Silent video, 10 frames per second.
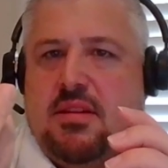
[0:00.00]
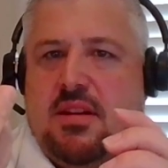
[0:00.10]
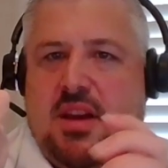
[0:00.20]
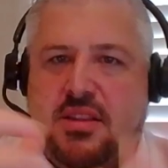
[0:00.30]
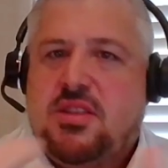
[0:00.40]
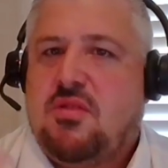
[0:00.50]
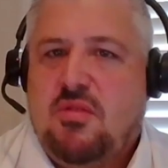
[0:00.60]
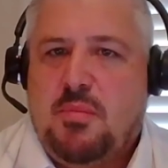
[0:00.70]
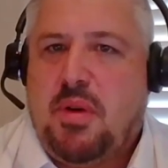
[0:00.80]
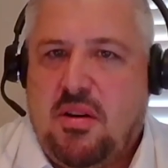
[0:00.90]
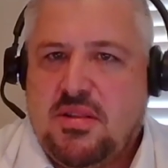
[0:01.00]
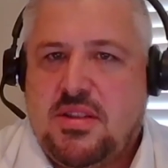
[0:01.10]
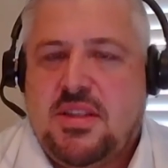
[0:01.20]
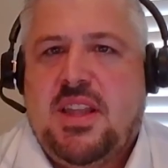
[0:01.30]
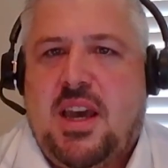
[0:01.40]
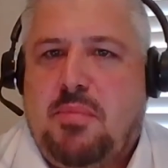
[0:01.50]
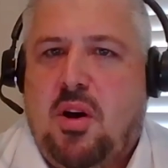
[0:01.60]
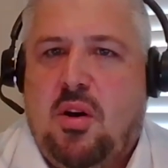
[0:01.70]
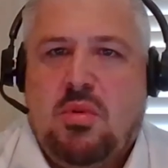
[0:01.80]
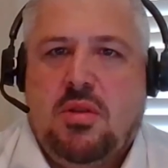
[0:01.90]
can unscrew the pot, and that
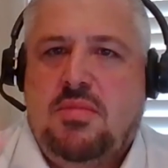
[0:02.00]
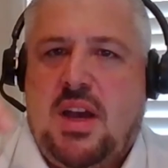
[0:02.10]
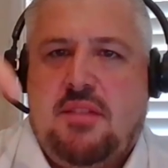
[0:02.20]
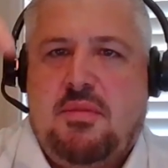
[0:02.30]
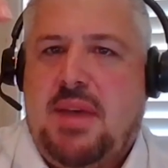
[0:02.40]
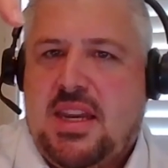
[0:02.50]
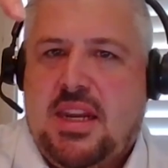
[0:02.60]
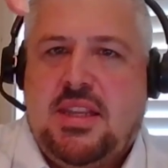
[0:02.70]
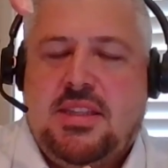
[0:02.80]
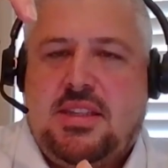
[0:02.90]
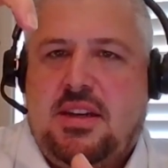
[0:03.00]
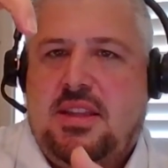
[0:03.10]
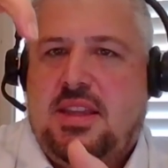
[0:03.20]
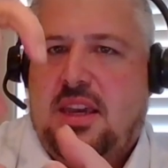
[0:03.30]
pot will have a magnet inside there.